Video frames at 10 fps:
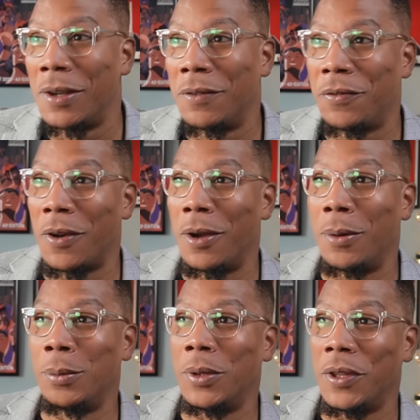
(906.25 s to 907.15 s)

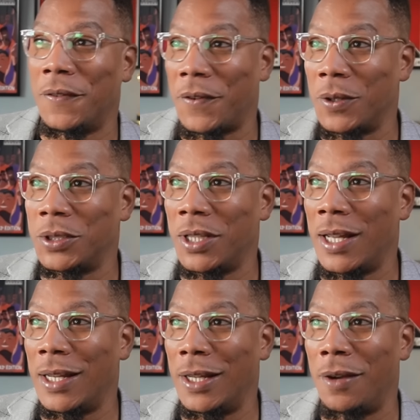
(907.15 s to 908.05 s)
from the first
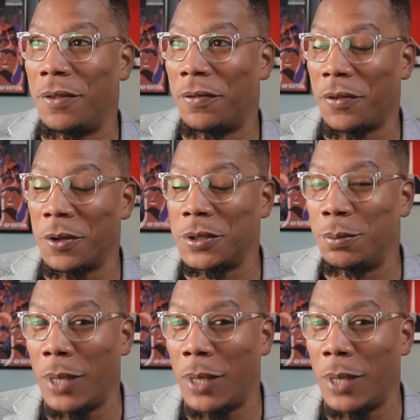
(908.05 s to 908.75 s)
lady of the first